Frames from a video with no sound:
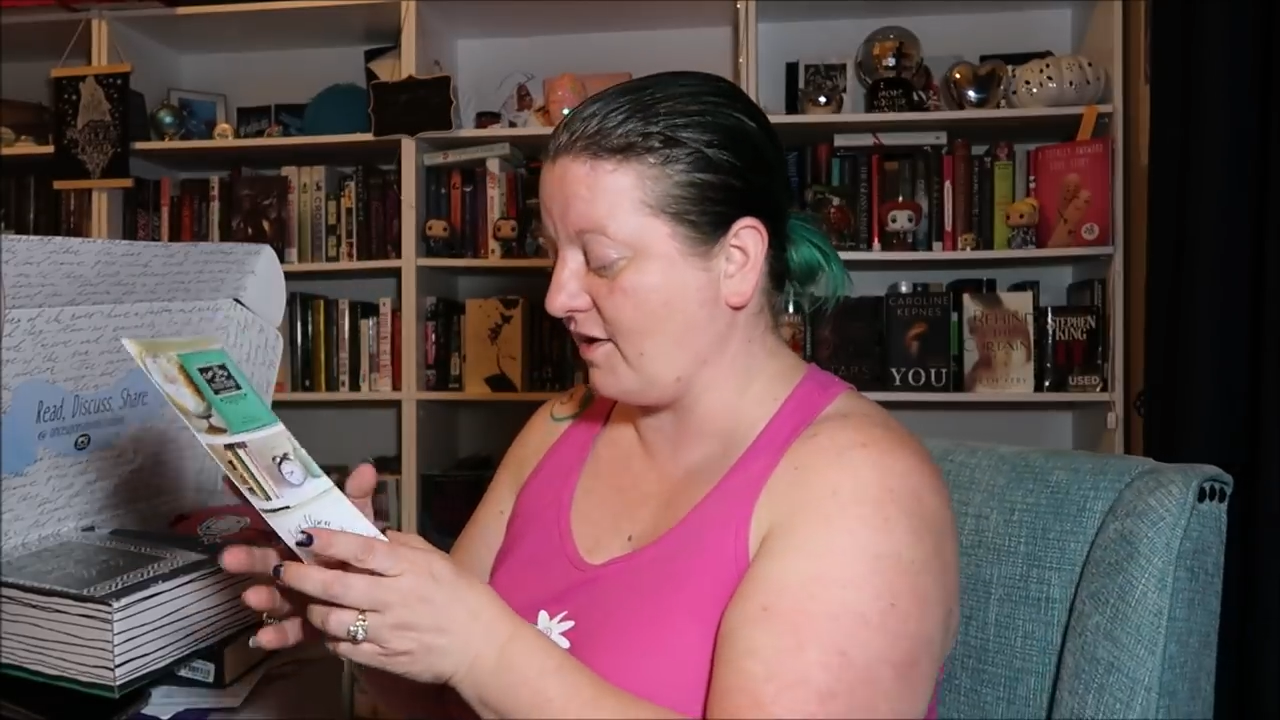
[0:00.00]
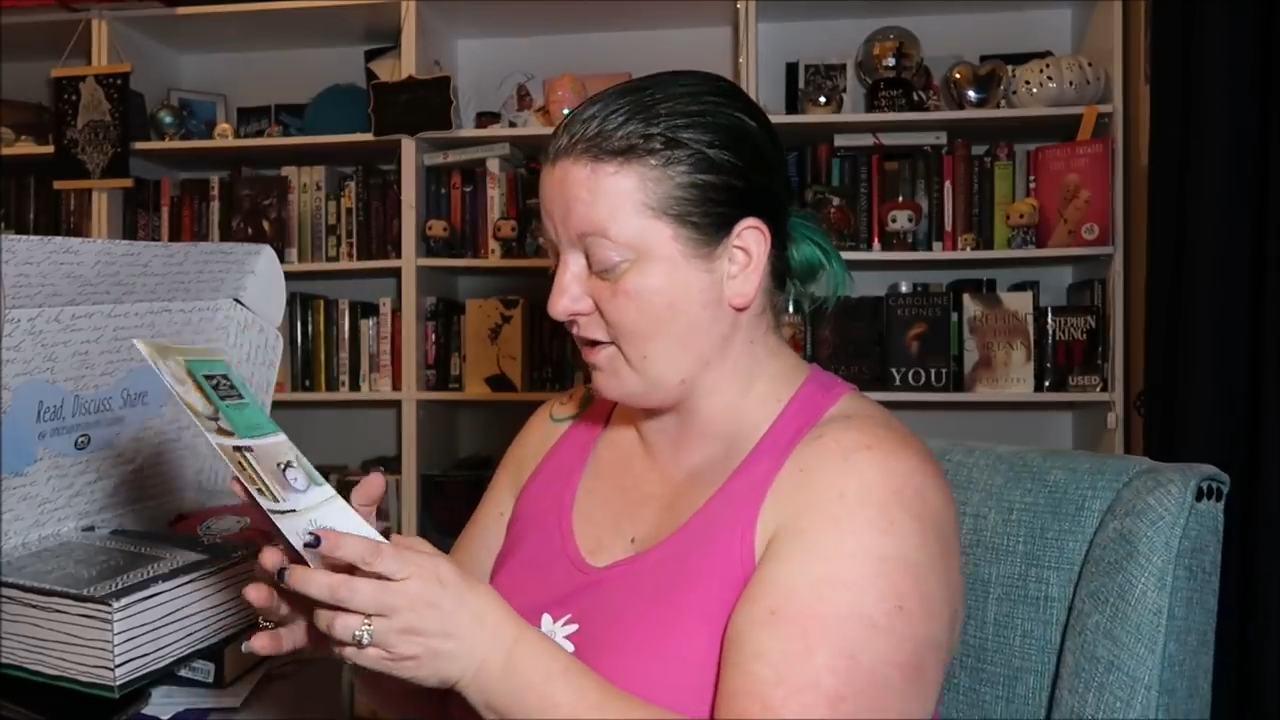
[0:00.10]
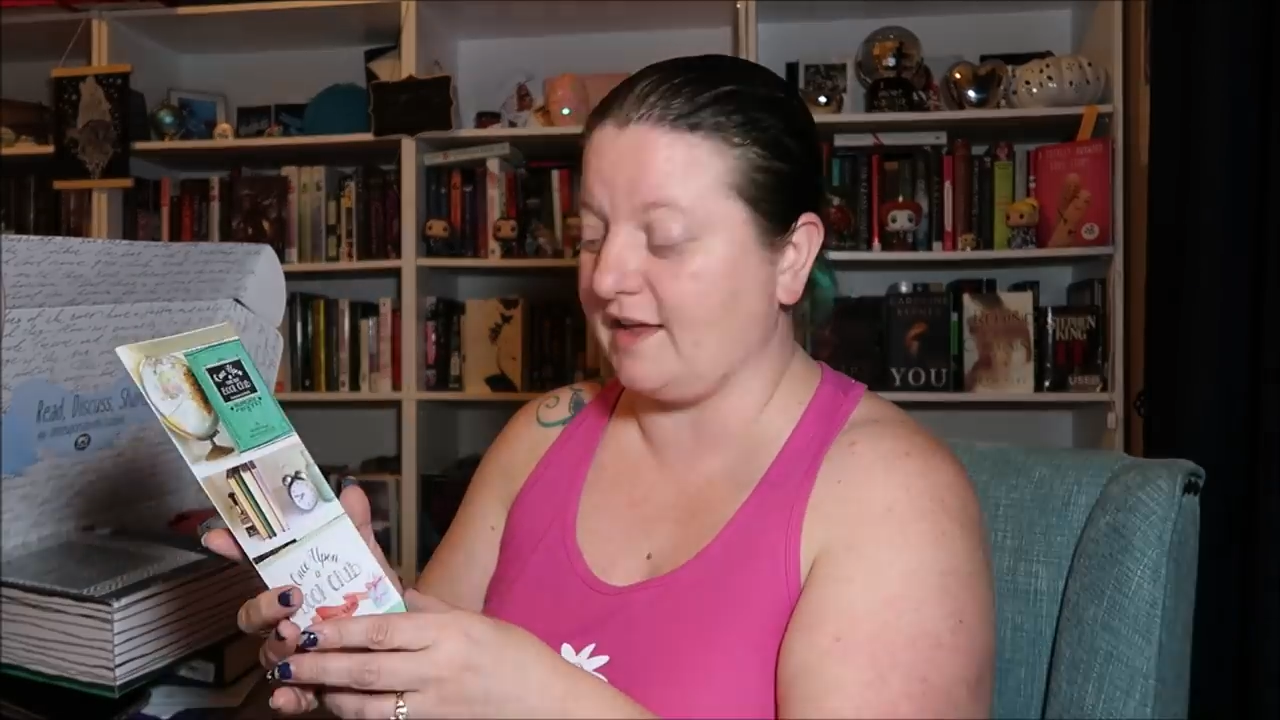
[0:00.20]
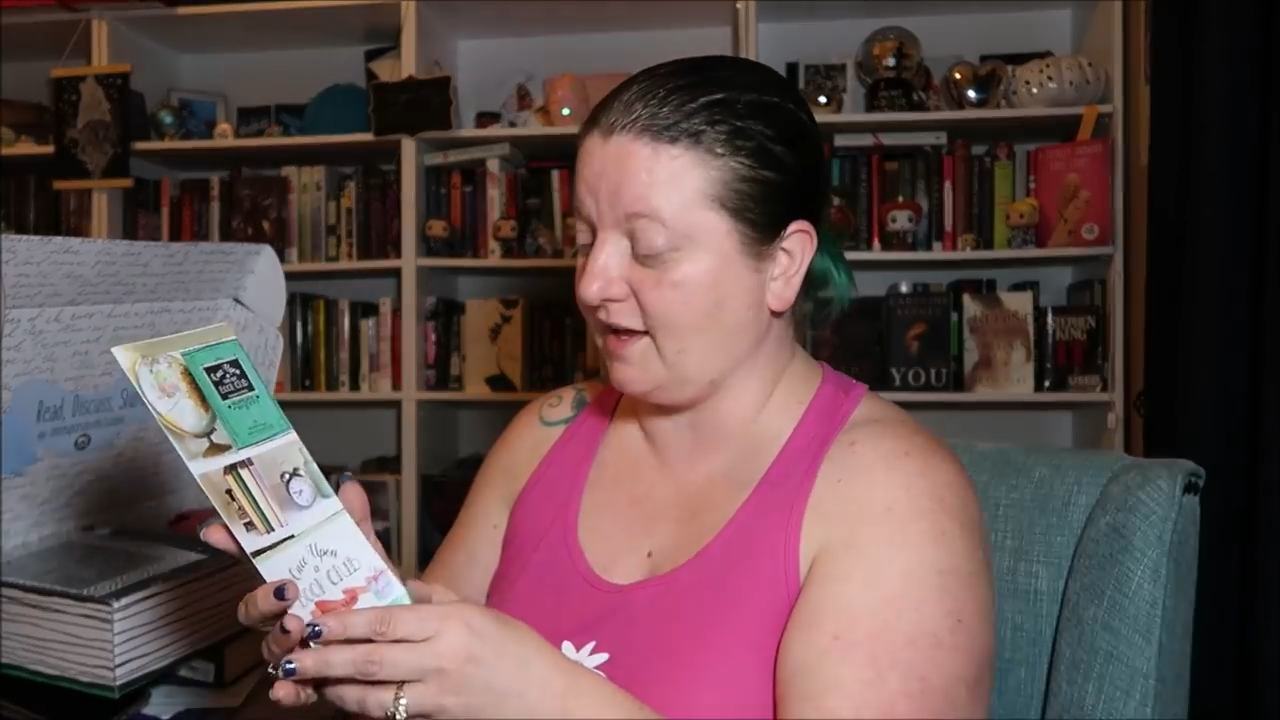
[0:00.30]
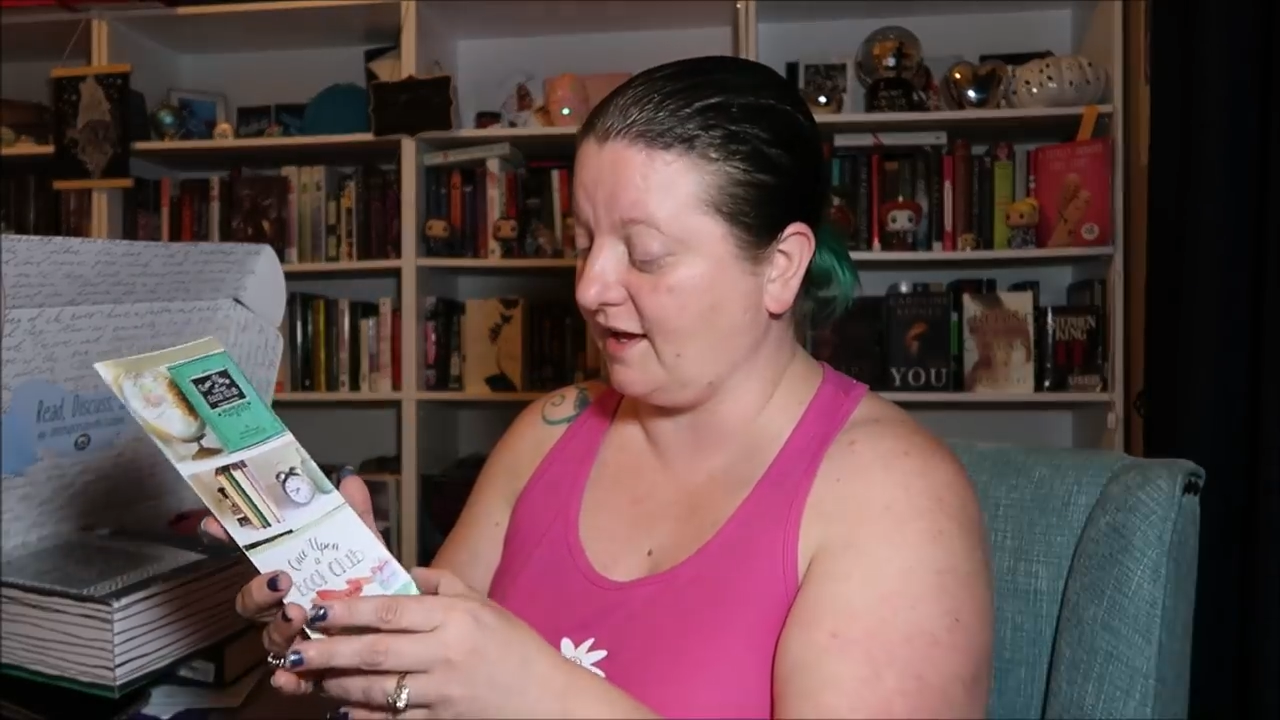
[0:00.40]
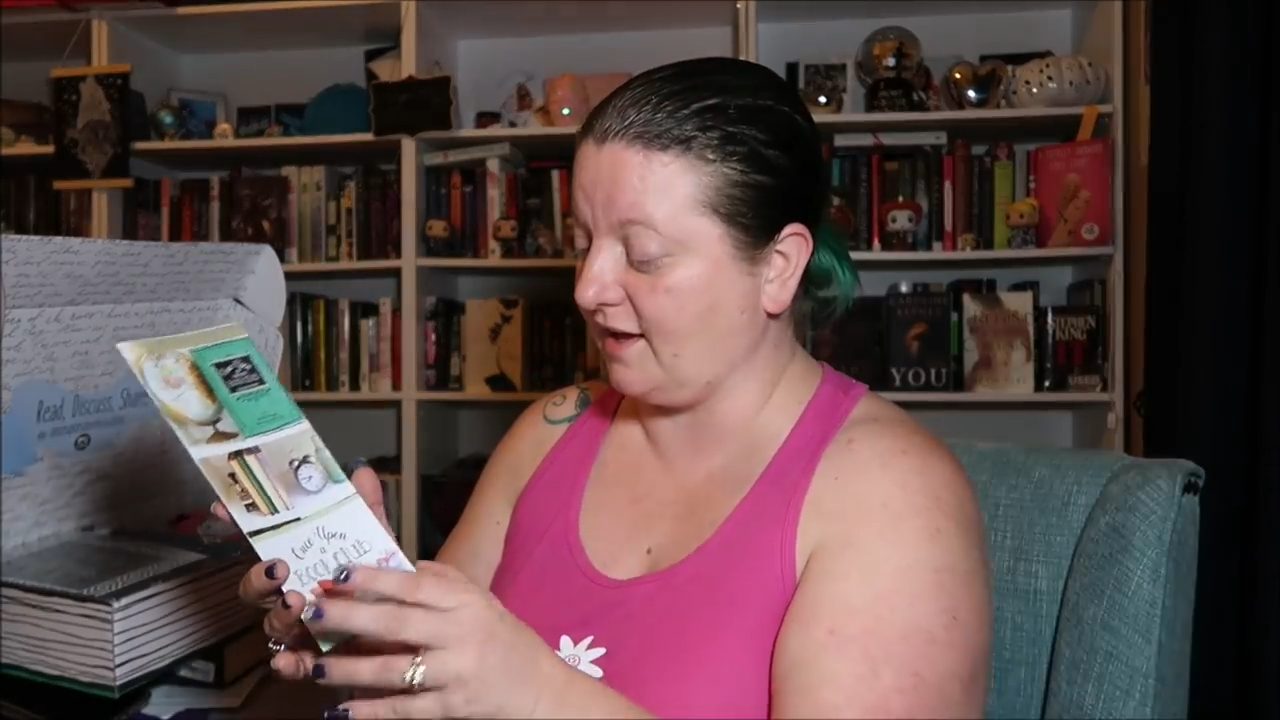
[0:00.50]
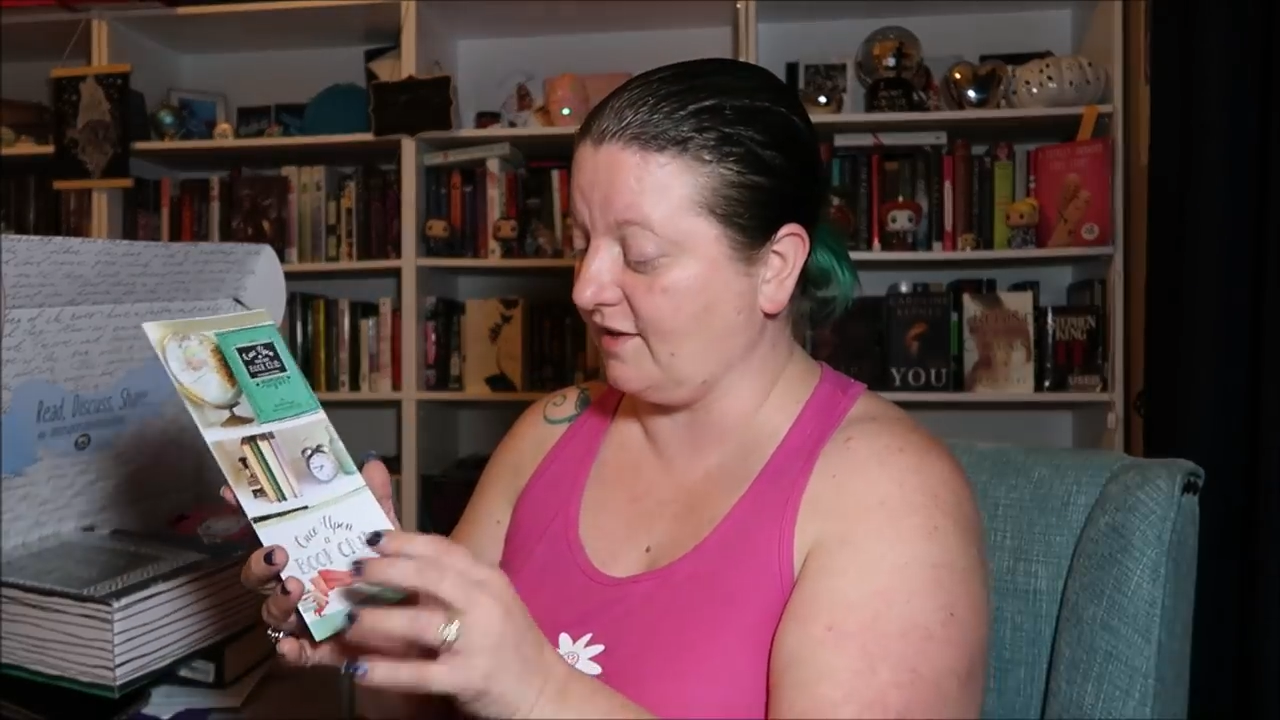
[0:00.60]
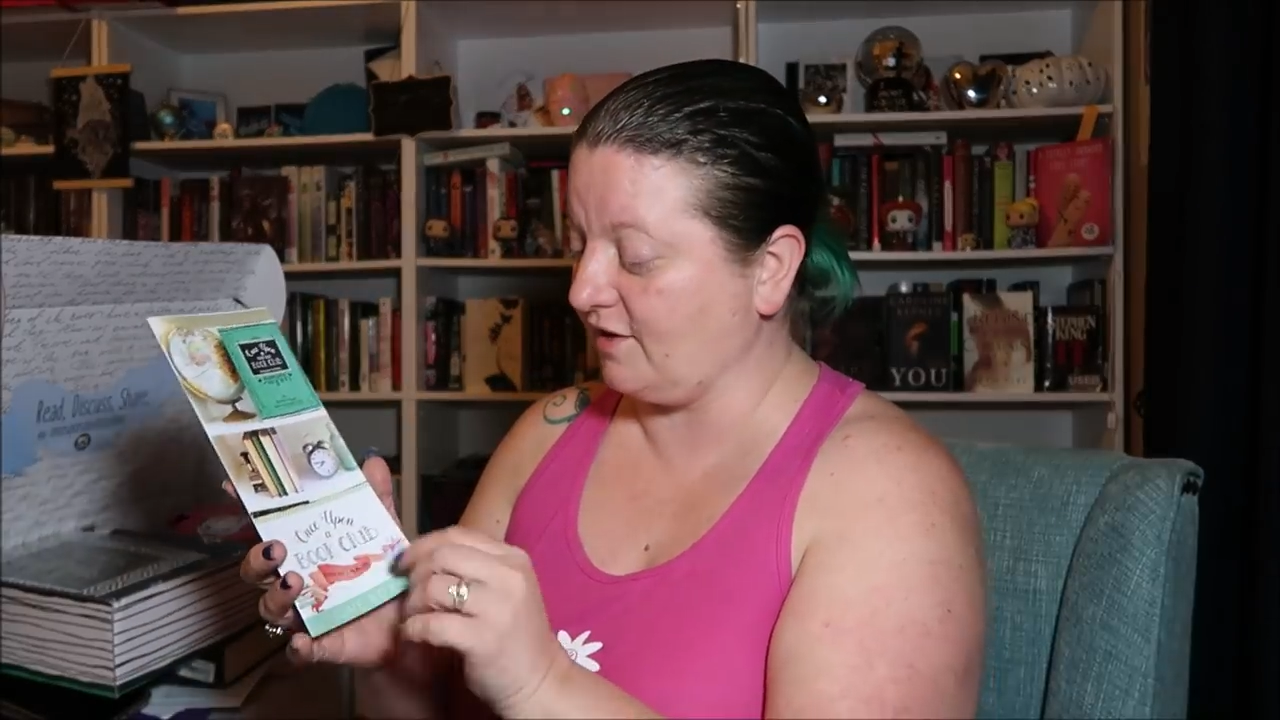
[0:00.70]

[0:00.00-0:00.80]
the